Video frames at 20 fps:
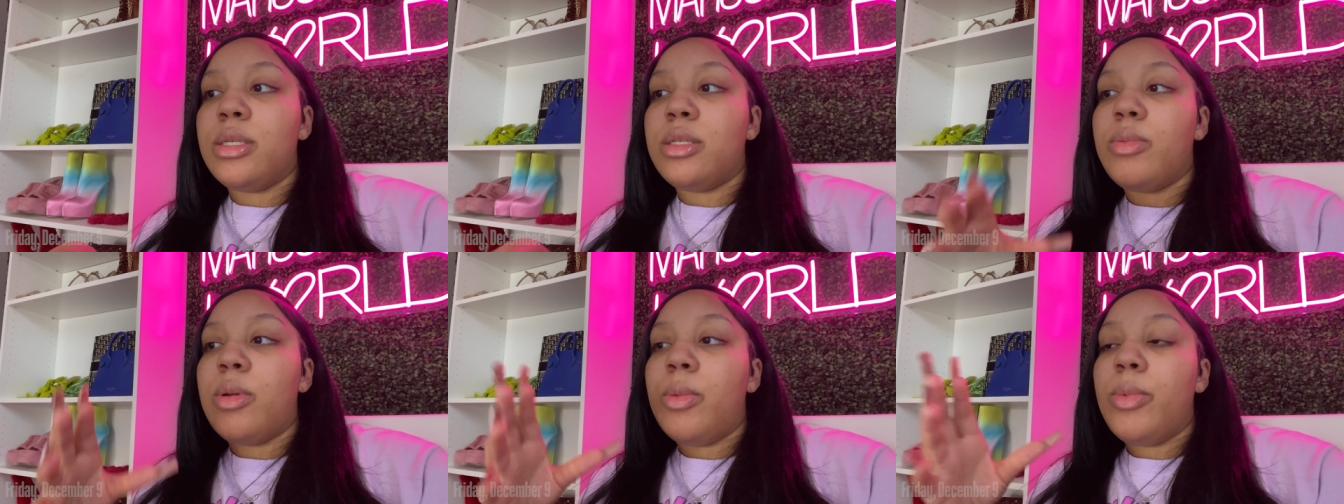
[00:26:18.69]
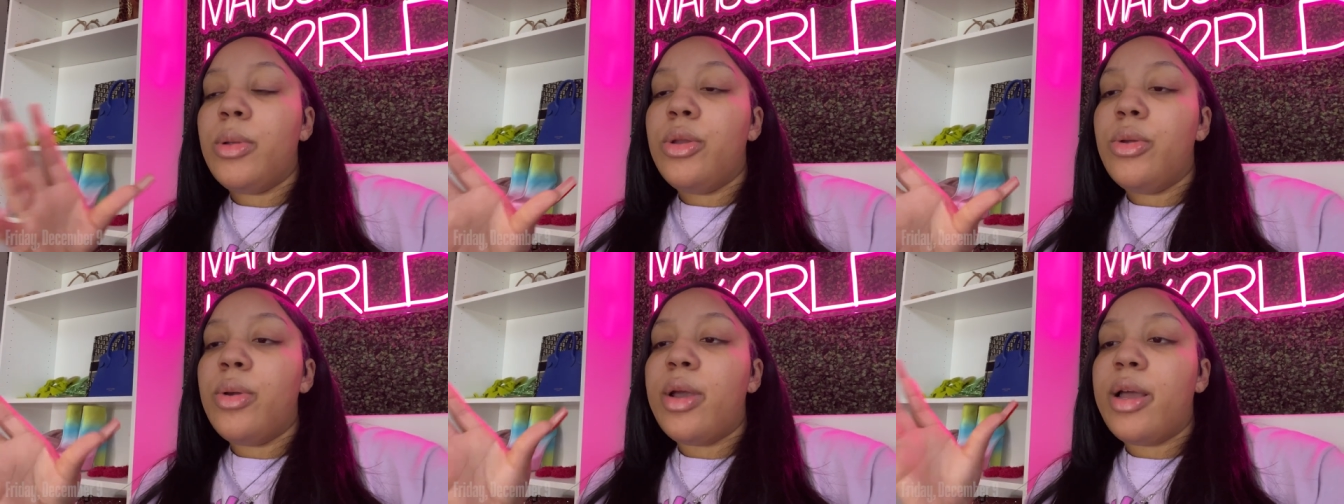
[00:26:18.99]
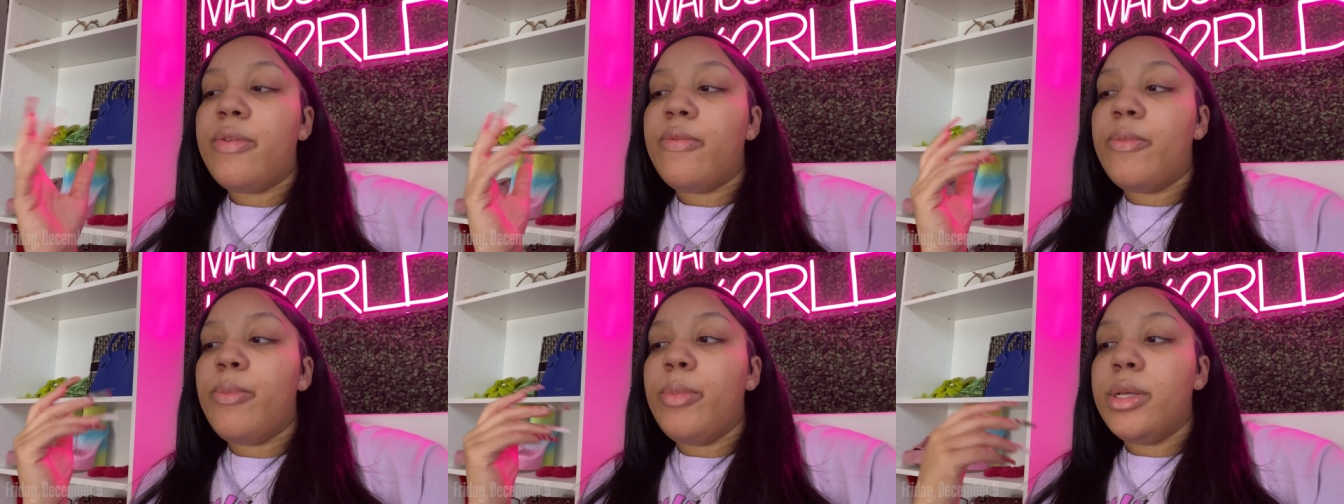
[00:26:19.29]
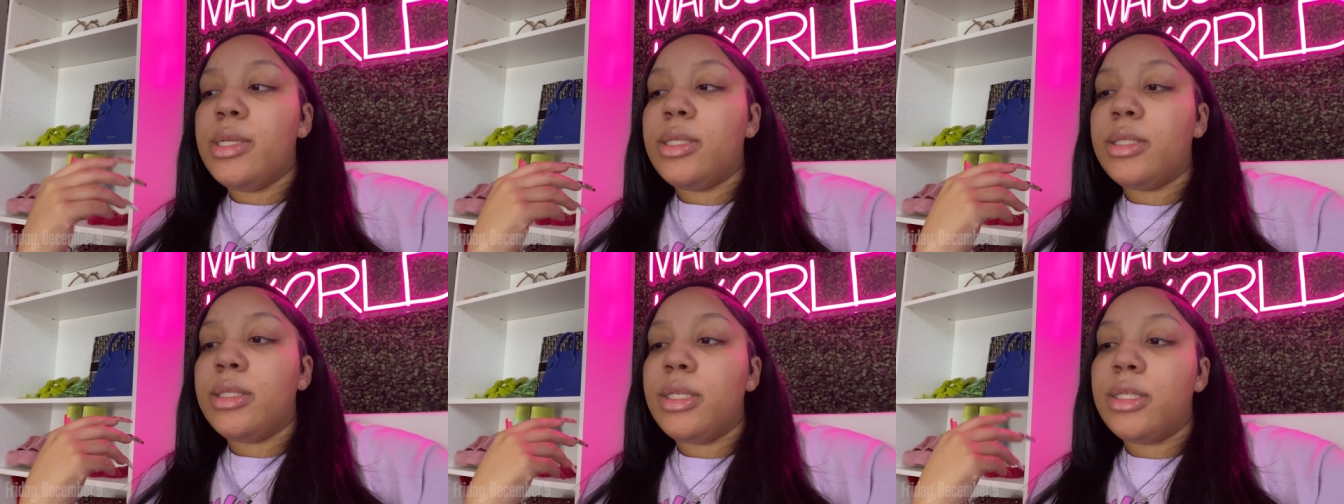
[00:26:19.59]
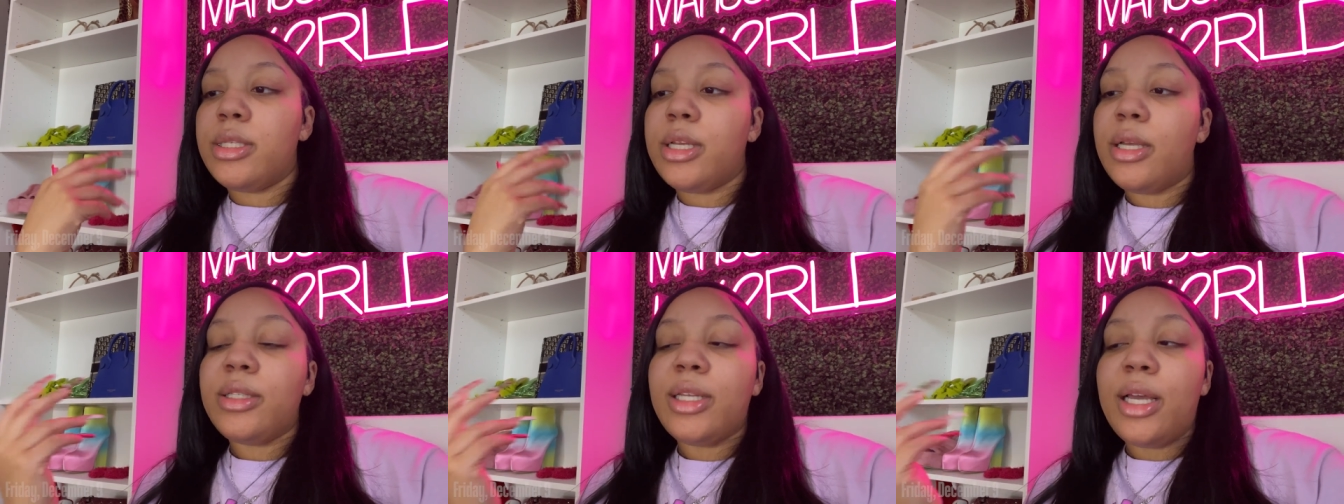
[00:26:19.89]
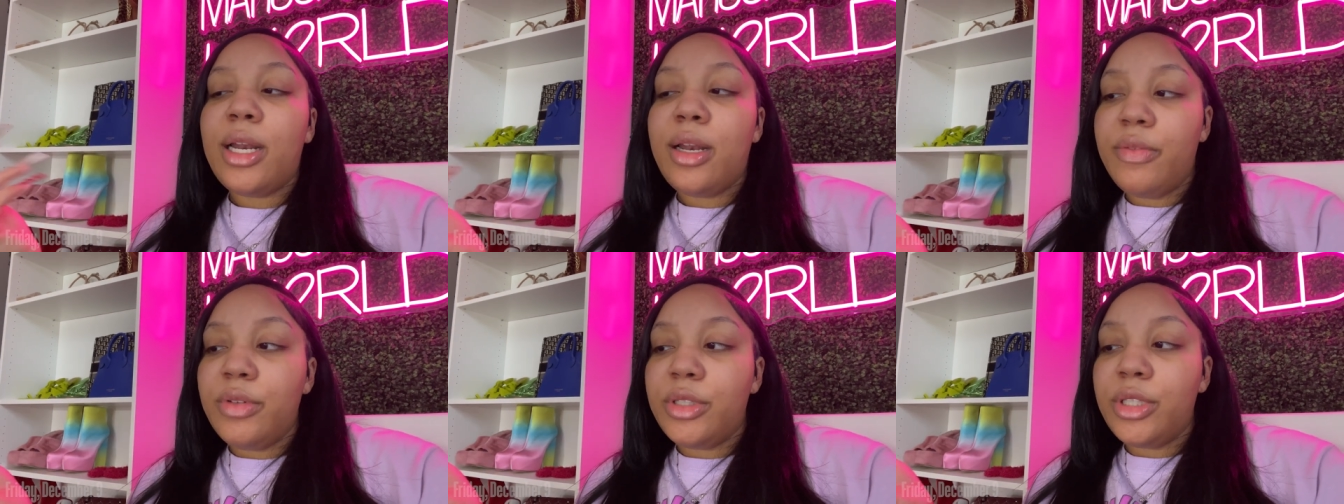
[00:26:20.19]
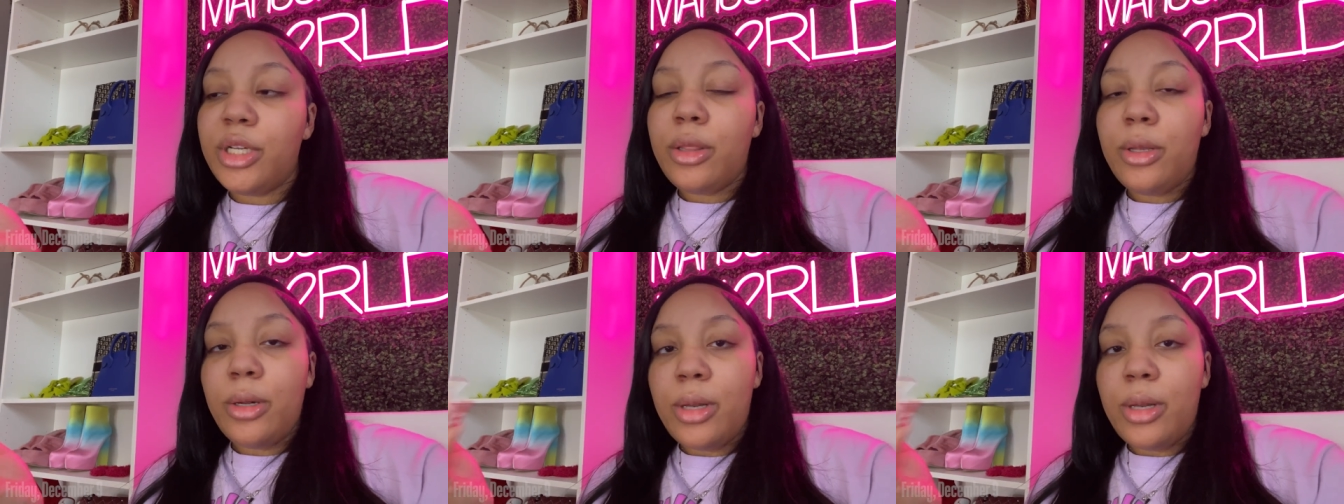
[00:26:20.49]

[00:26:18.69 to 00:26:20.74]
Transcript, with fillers: but we do have businesses outside of each other.